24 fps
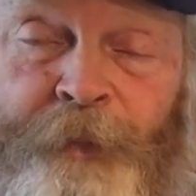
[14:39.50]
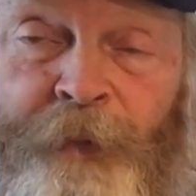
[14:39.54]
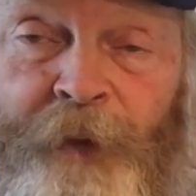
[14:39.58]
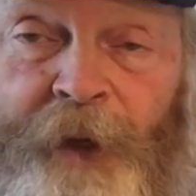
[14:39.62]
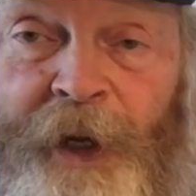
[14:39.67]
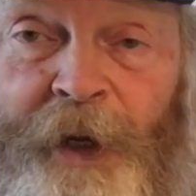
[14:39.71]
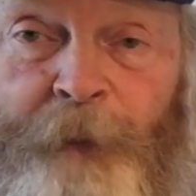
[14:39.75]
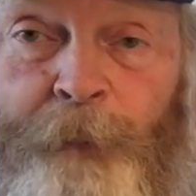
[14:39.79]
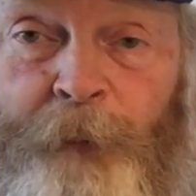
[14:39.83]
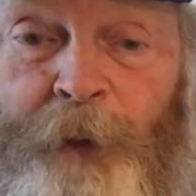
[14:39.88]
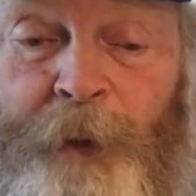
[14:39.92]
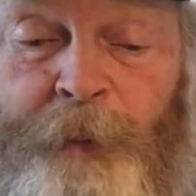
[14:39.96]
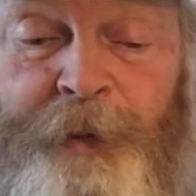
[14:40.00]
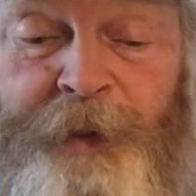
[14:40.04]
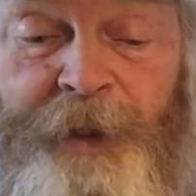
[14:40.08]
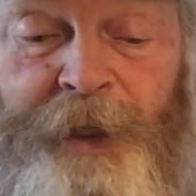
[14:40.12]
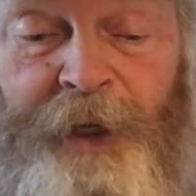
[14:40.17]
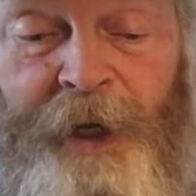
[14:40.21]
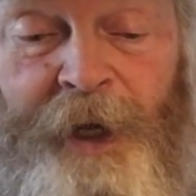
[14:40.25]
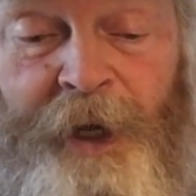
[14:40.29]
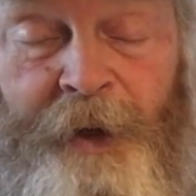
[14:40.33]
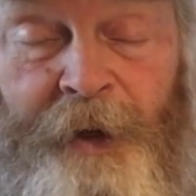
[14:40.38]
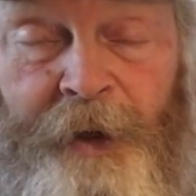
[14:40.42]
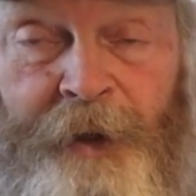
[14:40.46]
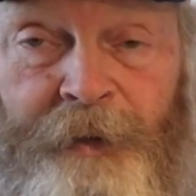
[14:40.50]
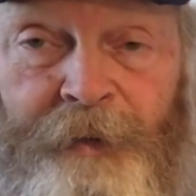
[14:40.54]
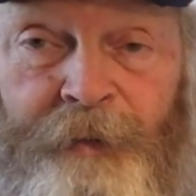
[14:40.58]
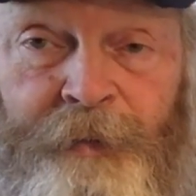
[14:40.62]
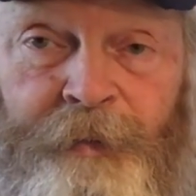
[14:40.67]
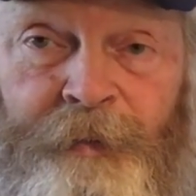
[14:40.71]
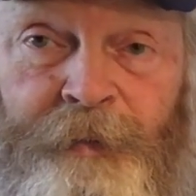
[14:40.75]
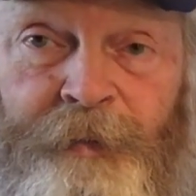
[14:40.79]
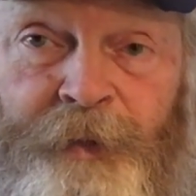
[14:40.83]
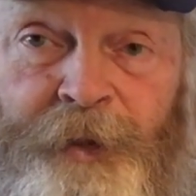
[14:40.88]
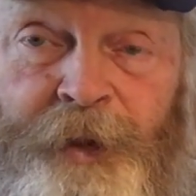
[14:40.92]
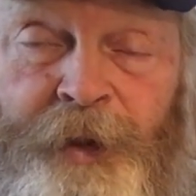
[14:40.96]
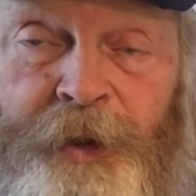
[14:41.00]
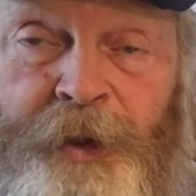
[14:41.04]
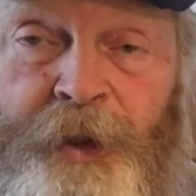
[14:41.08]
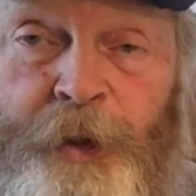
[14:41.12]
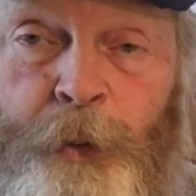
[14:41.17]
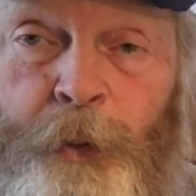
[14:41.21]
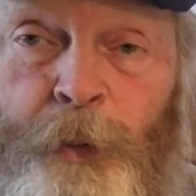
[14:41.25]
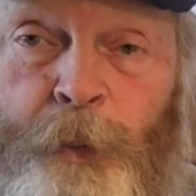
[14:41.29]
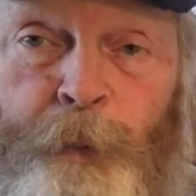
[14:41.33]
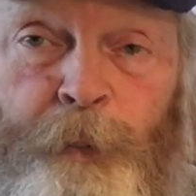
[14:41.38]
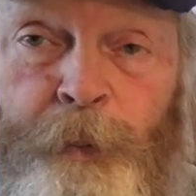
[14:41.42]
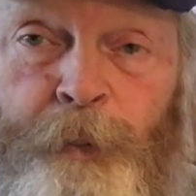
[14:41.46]
I'd probably say, just
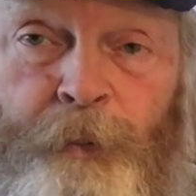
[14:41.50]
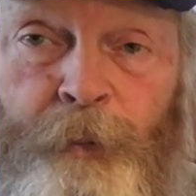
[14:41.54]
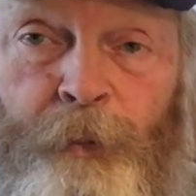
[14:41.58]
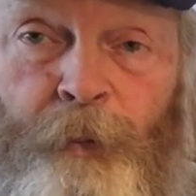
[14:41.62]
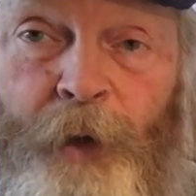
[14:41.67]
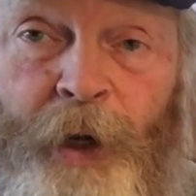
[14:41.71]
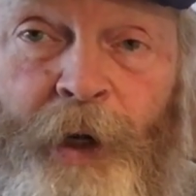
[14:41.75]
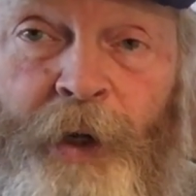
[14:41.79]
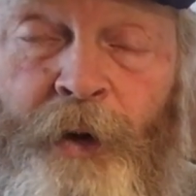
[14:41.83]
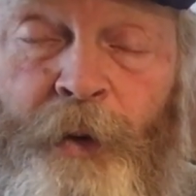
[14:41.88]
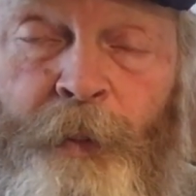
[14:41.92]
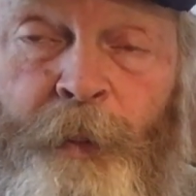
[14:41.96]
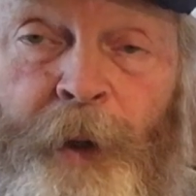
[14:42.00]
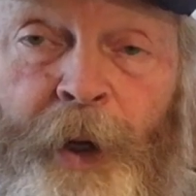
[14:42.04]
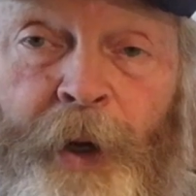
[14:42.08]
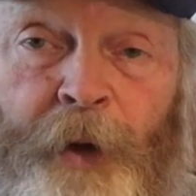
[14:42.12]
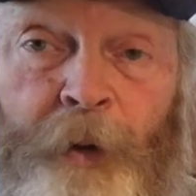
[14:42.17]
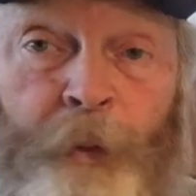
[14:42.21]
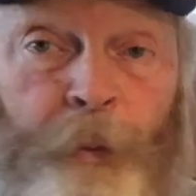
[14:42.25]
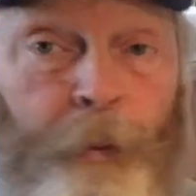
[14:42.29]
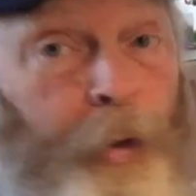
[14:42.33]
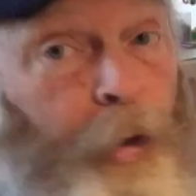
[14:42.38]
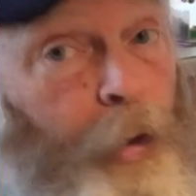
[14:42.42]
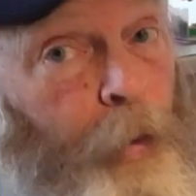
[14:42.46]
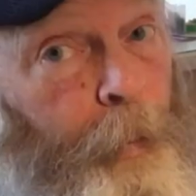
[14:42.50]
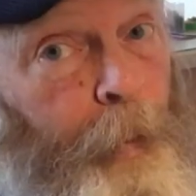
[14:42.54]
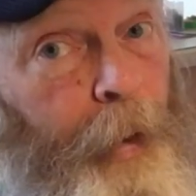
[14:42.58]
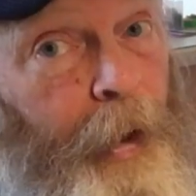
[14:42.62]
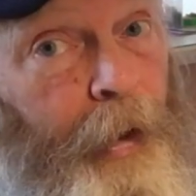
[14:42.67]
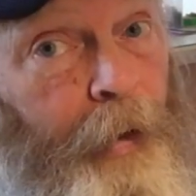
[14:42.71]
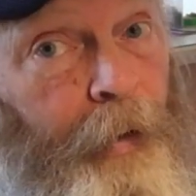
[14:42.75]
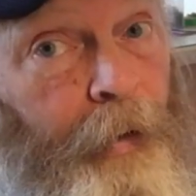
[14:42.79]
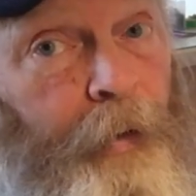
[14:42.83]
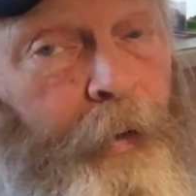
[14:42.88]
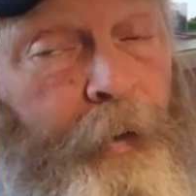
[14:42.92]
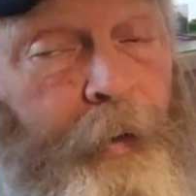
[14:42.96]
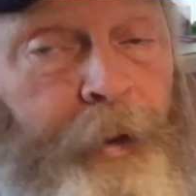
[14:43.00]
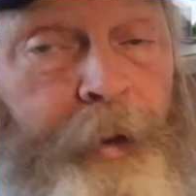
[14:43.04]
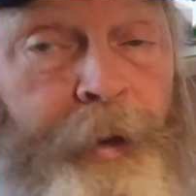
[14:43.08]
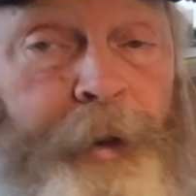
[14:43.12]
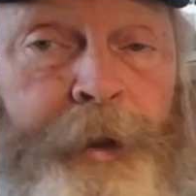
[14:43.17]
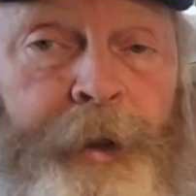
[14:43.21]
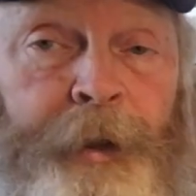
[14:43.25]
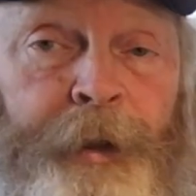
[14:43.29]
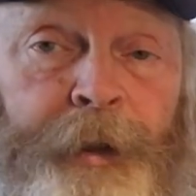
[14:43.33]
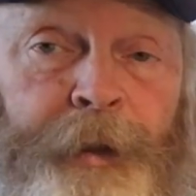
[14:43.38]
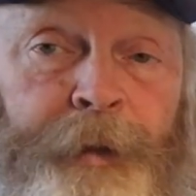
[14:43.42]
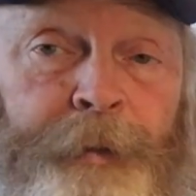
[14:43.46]
do regular butter. Real butter,
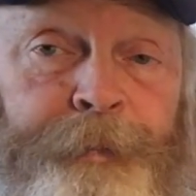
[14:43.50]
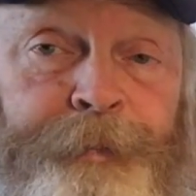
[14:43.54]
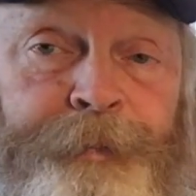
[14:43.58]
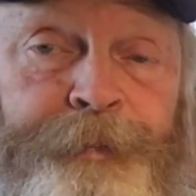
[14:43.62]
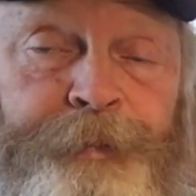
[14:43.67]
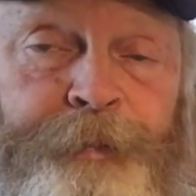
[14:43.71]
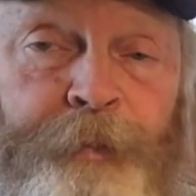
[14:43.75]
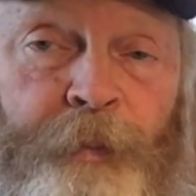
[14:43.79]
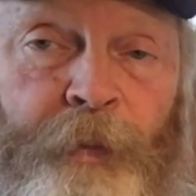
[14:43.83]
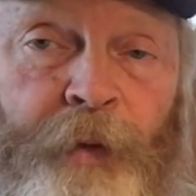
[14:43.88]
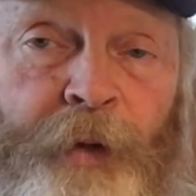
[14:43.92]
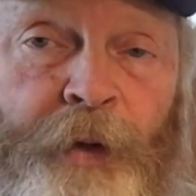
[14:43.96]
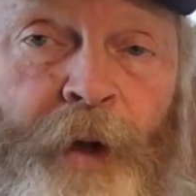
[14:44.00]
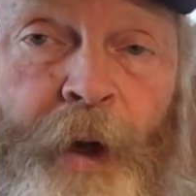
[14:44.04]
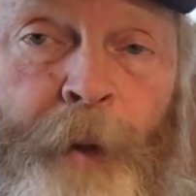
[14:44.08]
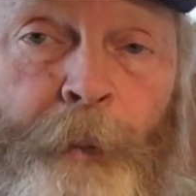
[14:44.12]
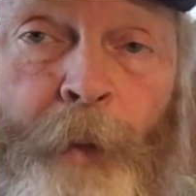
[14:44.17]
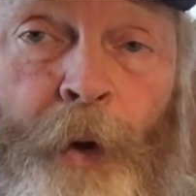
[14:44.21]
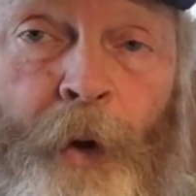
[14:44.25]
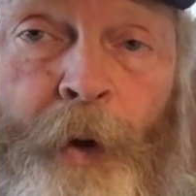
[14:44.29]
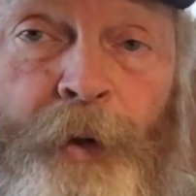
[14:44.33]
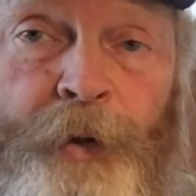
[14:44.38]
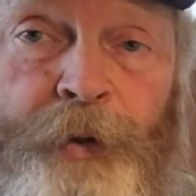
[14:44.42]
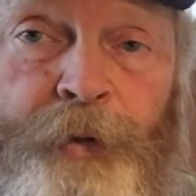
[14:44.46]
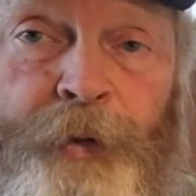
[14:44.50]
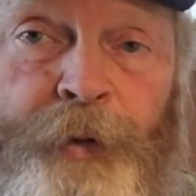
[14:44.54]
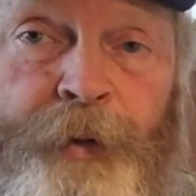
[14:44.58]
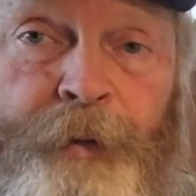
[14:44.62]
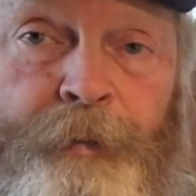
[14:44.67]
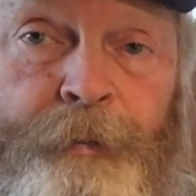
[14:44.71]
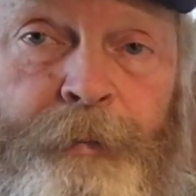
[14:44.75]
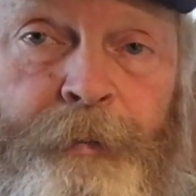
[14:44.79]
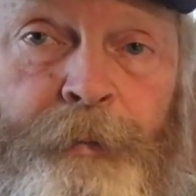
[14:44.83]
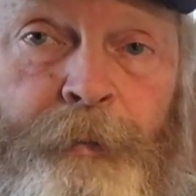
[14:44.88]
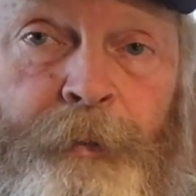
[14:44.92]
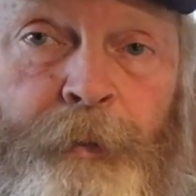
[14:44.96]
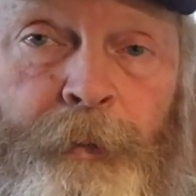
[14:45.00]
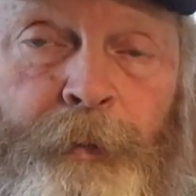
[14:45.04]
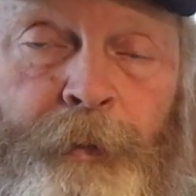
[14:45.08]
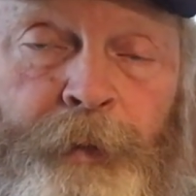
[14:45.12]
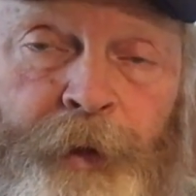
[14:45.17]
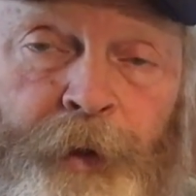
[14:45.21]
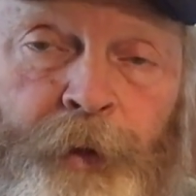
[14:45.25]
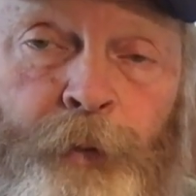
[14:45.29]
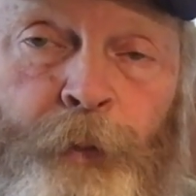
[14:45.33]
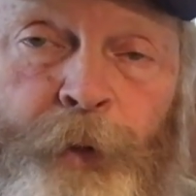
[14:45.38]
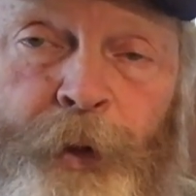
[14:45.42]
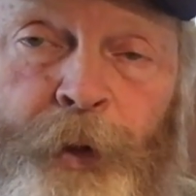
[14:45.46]
not margarine,
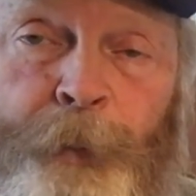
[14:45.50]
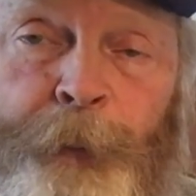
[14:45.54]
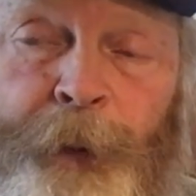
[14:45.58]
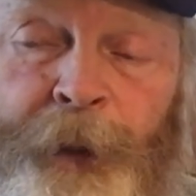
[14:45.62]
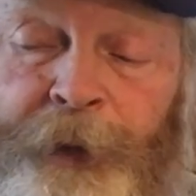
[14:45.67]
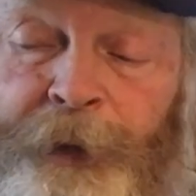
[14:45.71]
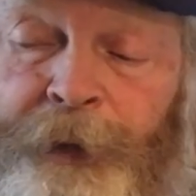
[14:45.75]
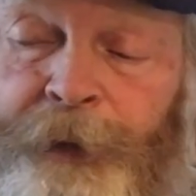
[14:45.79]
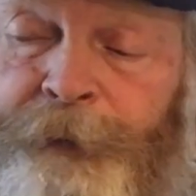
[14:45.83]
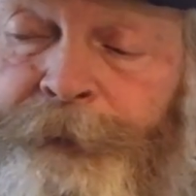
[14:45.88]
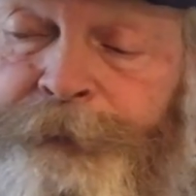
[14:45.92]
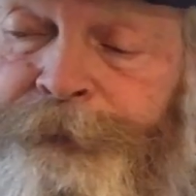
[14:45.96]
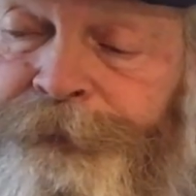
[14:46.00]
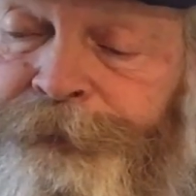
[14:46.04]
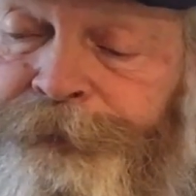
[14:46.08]
just real butter.